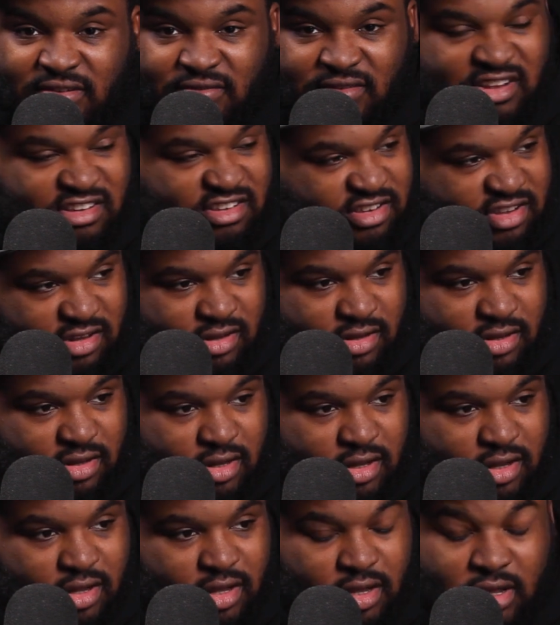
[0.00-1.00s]
this.
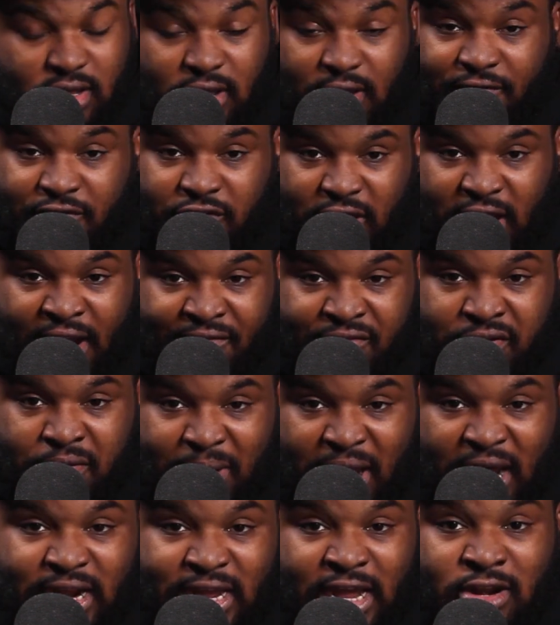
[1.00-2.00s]
If
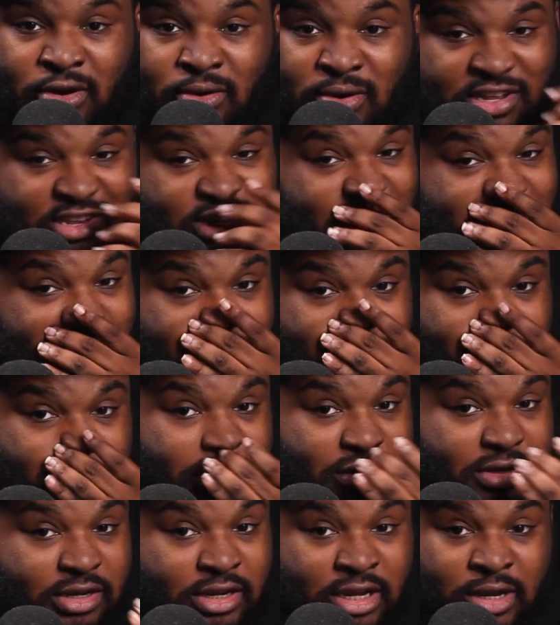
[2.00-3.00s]
everybody I know that's successful
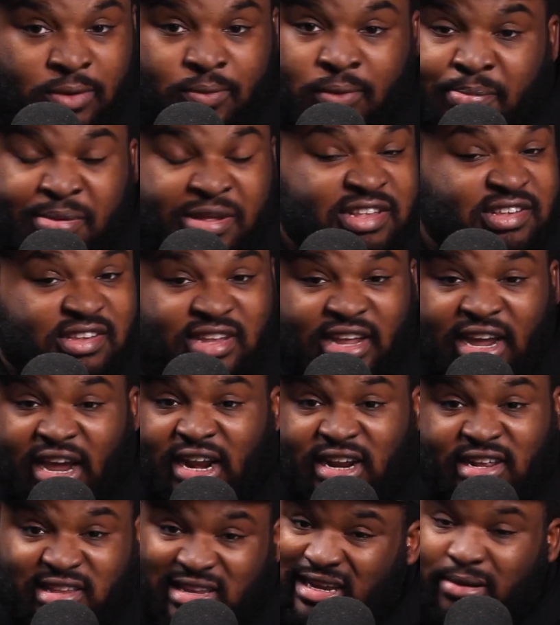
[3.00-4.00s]
is good with business, they got
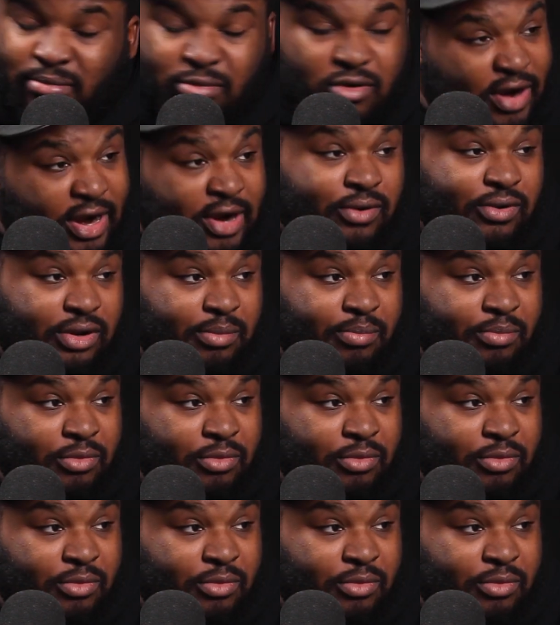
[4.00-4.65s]
a team around them.